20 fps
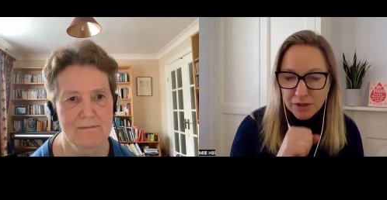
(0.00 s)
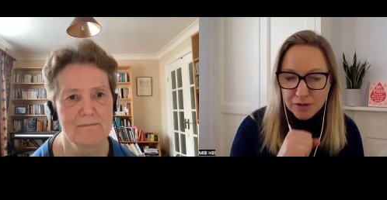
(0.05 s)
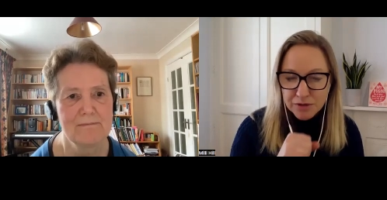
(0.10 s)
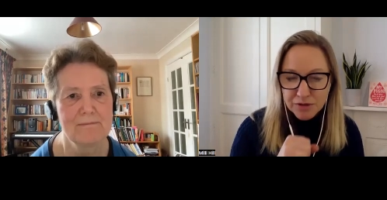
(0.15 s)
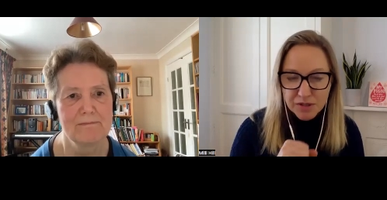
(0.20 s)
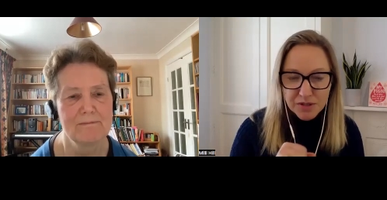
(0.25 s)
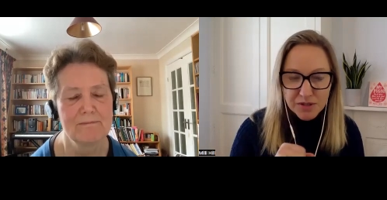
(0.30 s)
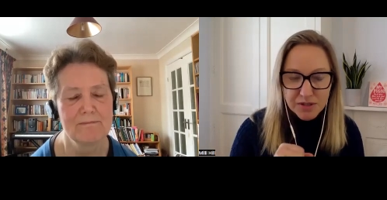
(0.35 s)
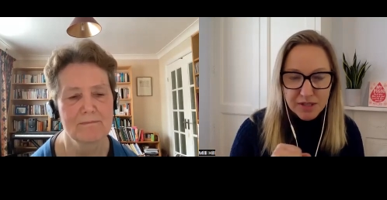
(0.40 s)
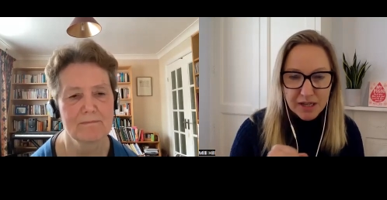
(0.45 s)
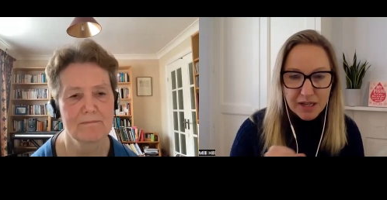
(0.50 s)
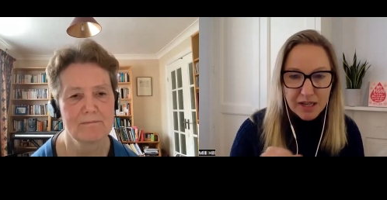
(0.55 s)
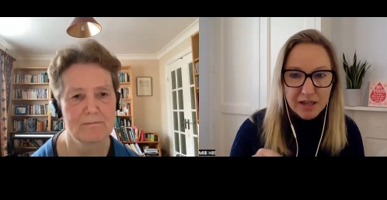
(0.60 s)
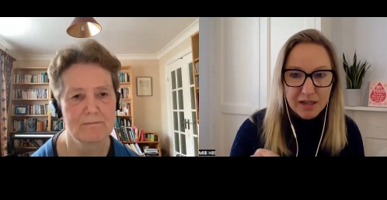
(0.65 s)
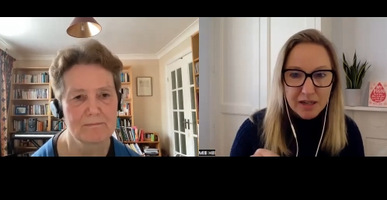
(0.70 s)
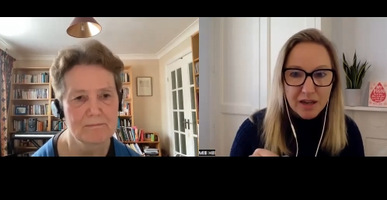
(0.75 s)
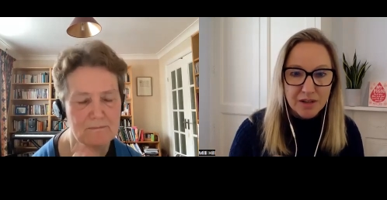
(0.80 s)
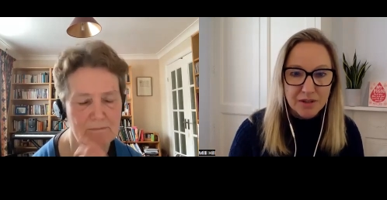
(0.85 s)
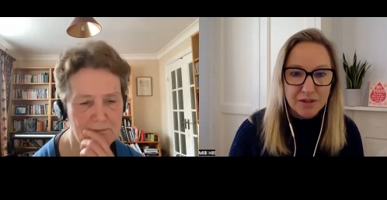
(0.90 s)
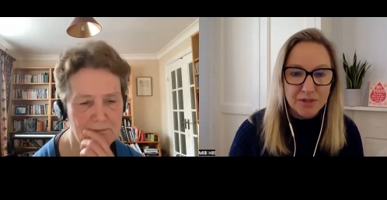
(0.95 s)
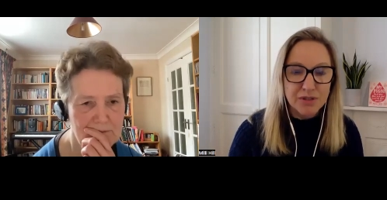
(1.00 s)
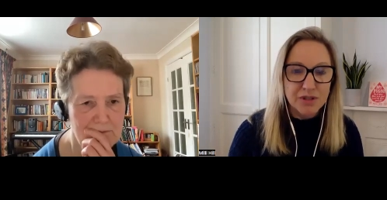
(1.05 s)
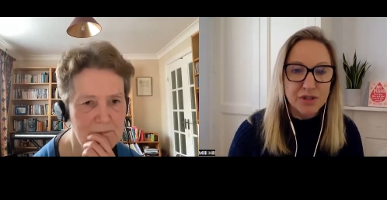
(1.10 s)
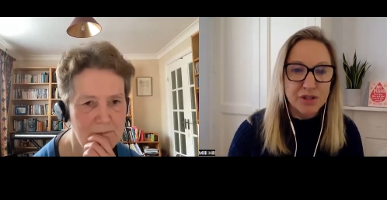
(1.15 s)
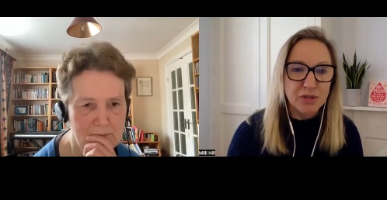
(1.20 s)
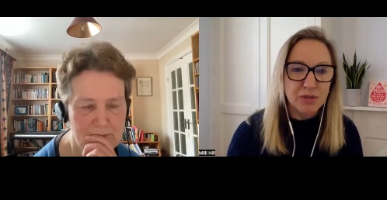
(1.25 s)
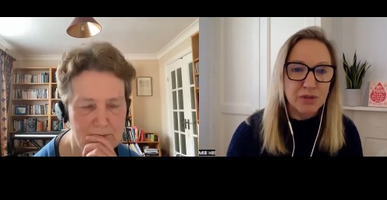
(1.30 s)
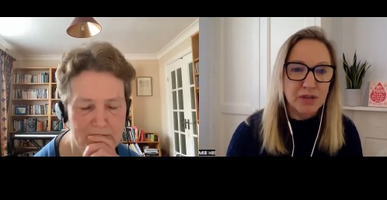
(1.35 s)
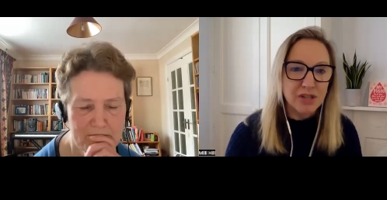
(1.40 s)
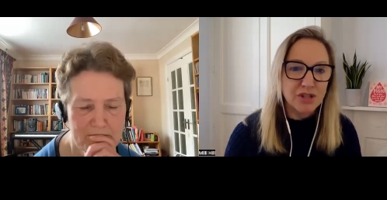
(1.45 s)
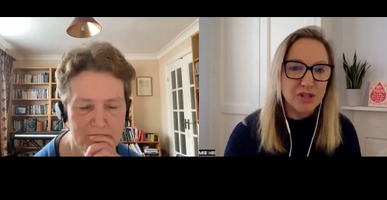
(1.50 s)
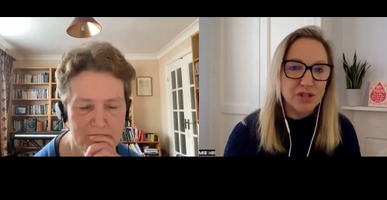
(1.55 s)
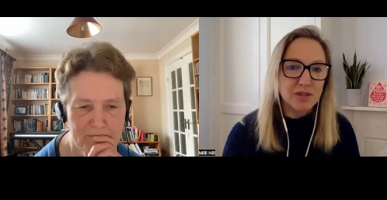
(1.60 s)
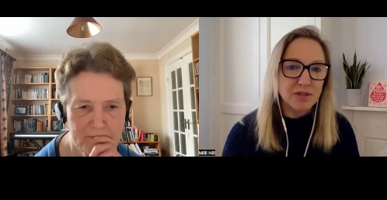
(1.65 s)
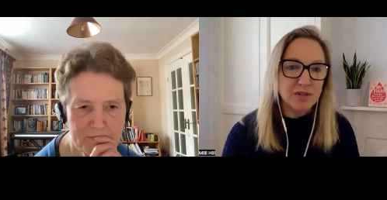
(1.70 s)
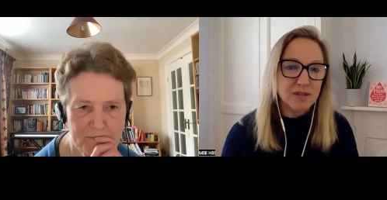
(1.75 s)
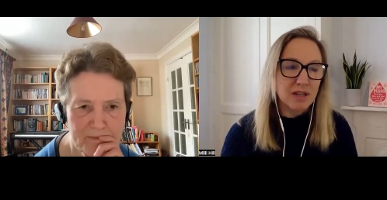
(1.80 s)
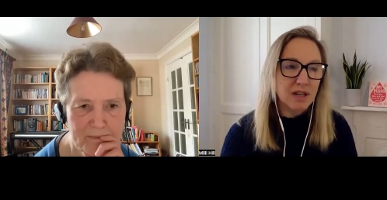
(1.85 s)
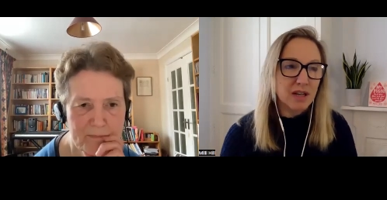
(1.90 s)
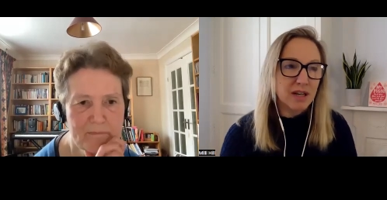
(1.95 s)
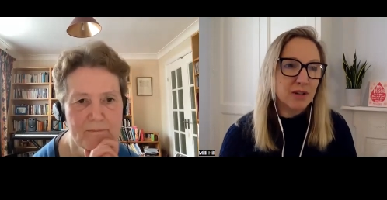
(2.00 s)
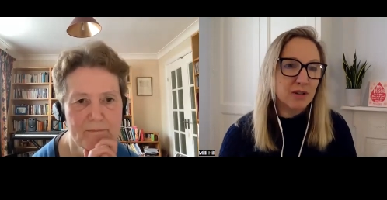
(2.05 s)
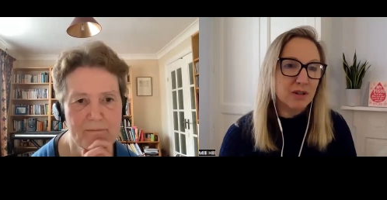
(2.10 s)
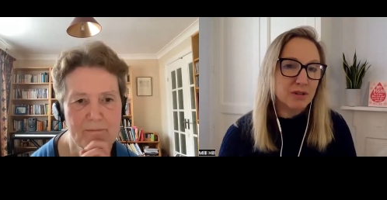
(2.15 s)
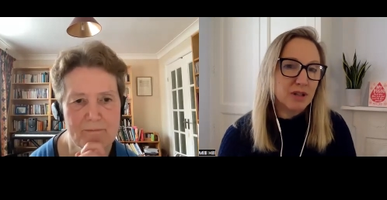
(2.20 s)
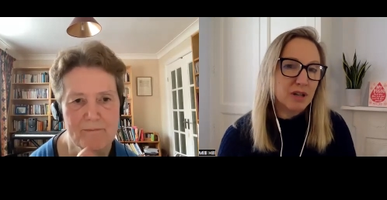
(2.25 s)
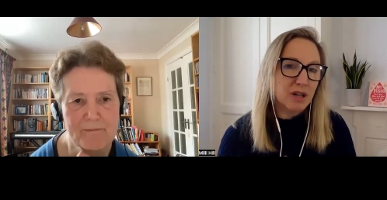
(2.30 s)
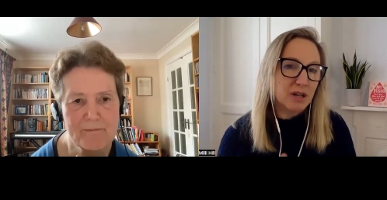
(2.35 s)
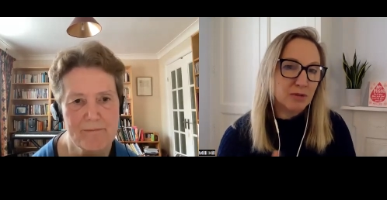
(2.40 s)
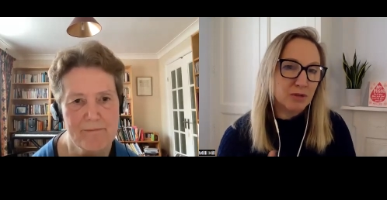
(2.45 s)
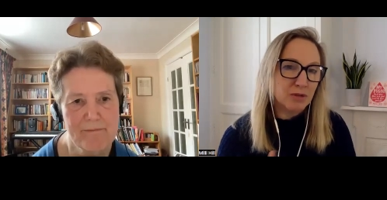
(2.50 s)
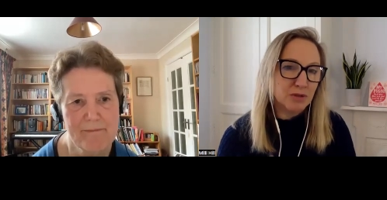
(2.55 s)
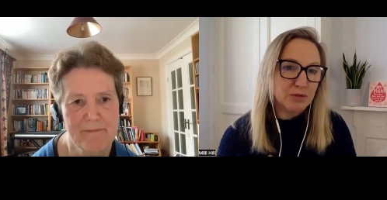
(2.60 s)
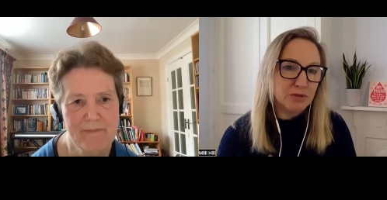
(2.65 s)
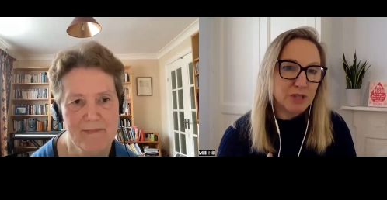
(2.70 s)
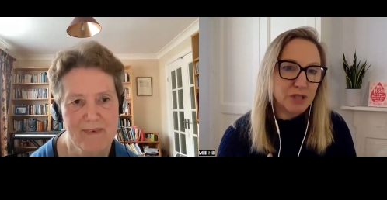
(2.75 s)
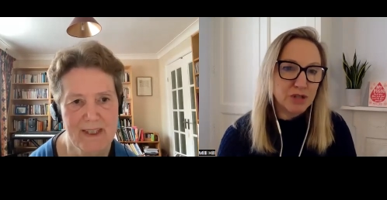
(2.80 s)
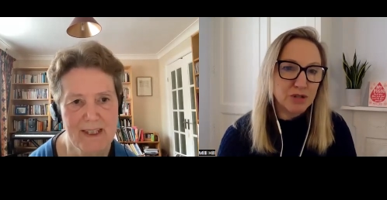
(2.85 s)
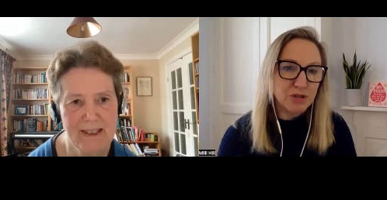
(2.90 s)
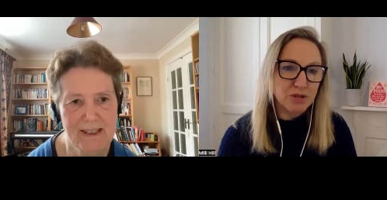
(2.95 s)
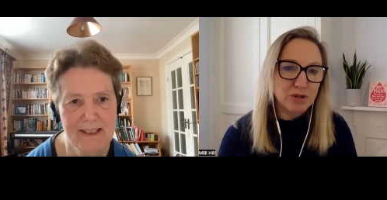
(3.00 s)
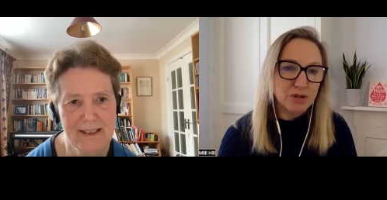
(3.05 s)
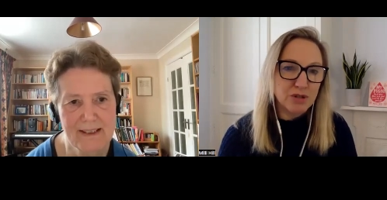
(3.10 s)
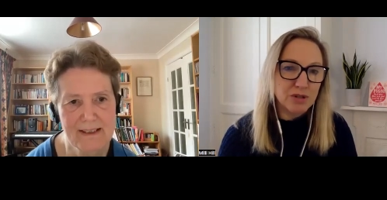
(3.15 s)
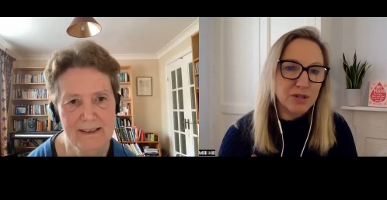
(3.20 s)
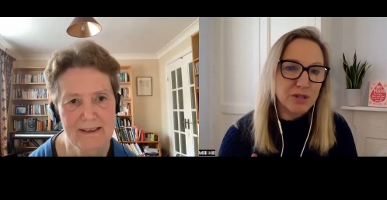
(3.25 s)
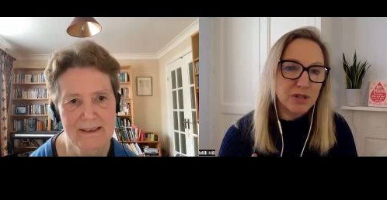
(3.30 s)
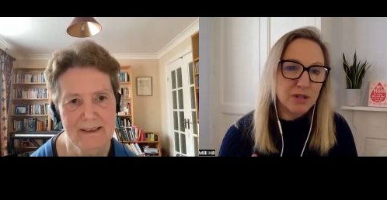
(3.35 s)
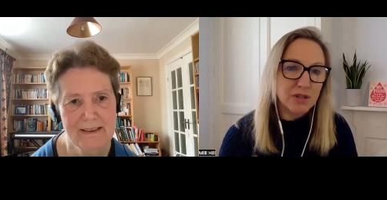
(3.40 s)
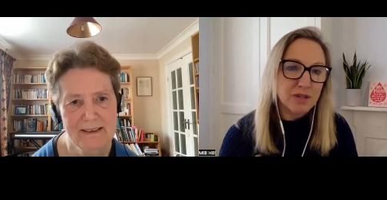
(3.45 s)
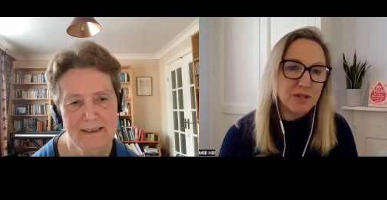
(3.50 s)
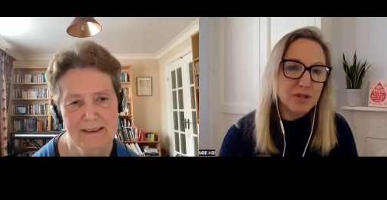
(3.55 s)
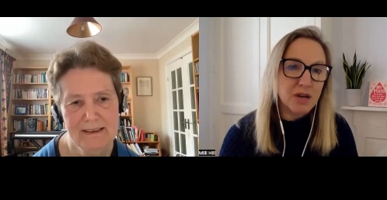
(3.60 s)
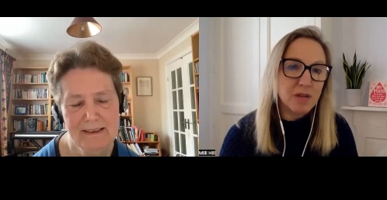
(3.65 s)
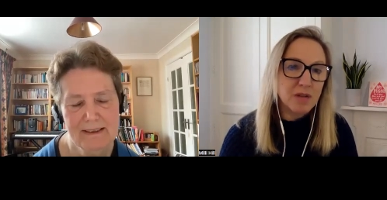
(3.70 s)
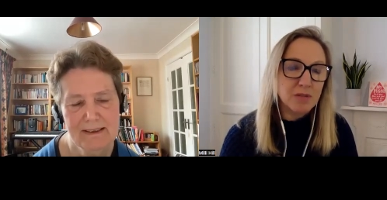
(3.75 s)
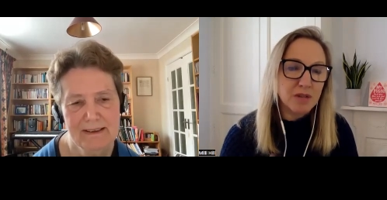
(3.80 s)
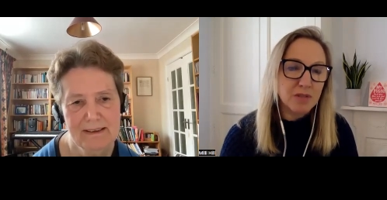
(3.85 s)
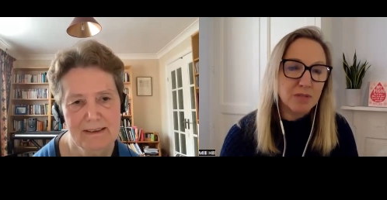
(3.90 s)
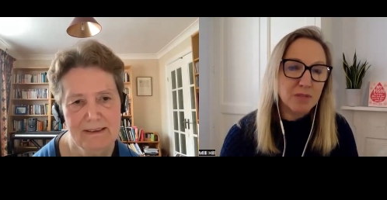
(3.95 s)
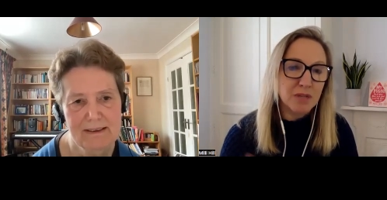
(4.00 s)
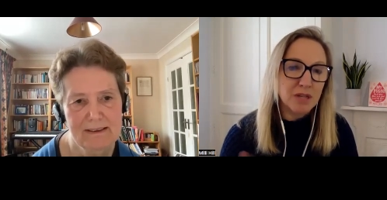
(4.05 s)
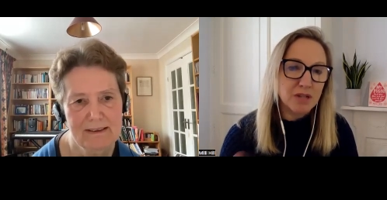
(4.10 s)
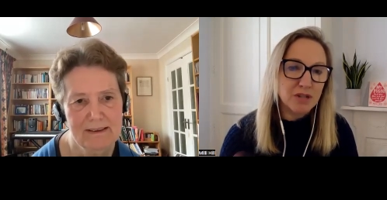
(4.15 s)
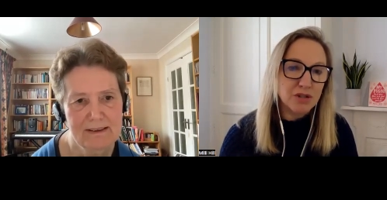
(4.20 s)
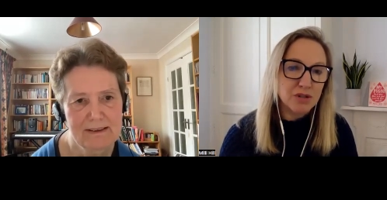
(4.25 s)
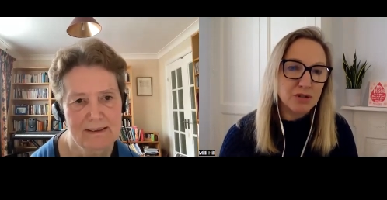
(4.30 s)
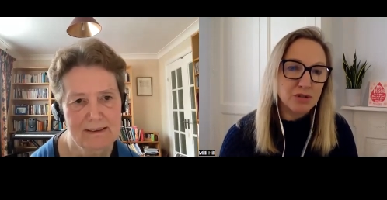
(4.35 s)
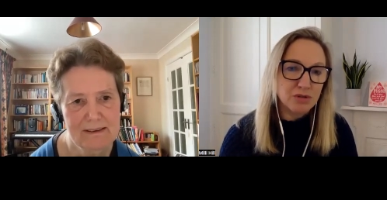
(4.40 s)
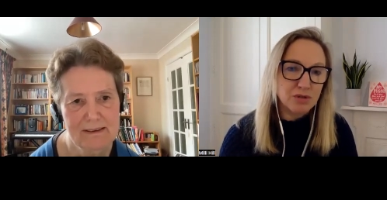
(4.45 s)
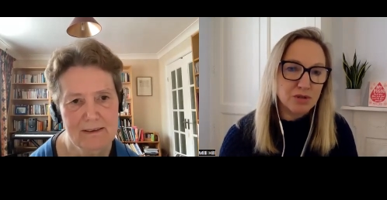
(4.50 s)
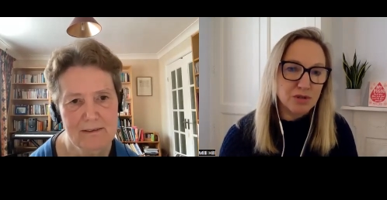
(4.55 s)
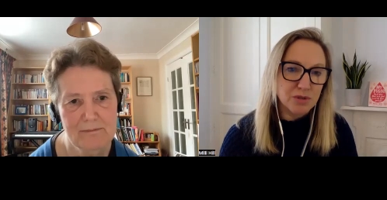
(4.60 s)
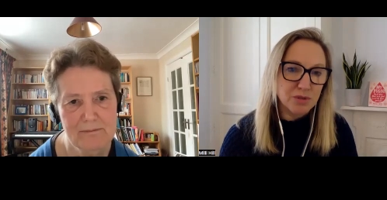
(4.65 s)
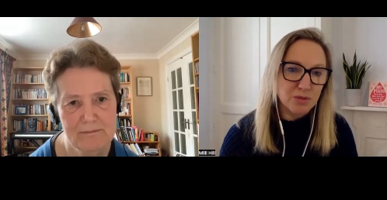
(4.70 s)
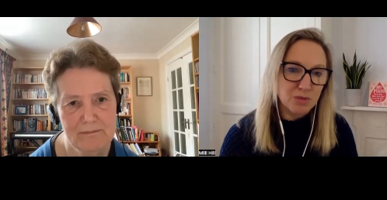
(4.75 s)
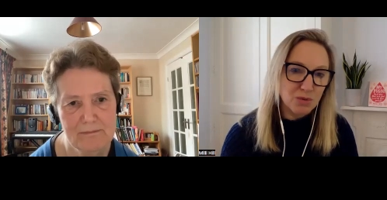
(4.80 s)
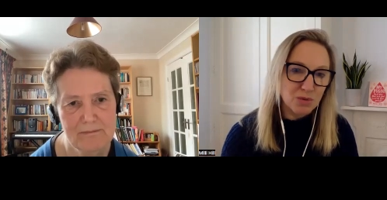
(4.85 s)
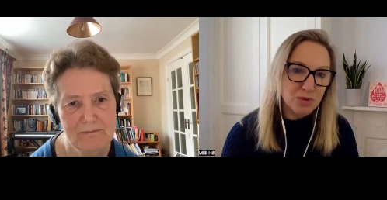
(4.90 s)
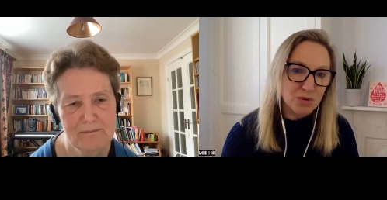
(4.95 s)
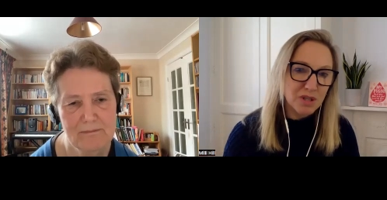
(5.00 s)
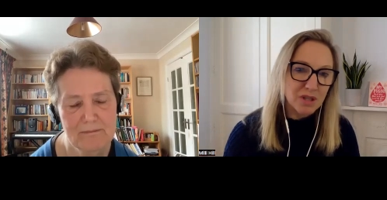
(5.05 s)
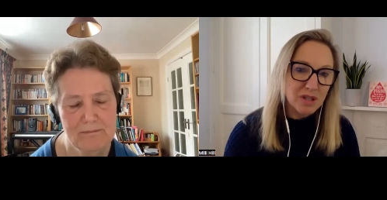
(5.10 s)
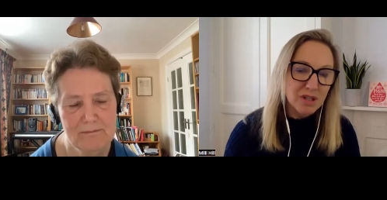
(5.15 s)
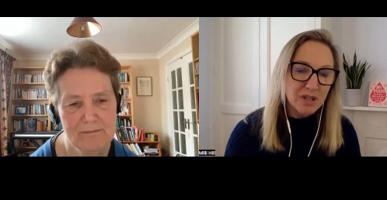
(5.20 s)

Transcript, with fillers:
Speaker 1: hmm. noticed mm. it in other situations, like on the I've got three children, so in the times I've been in children's ward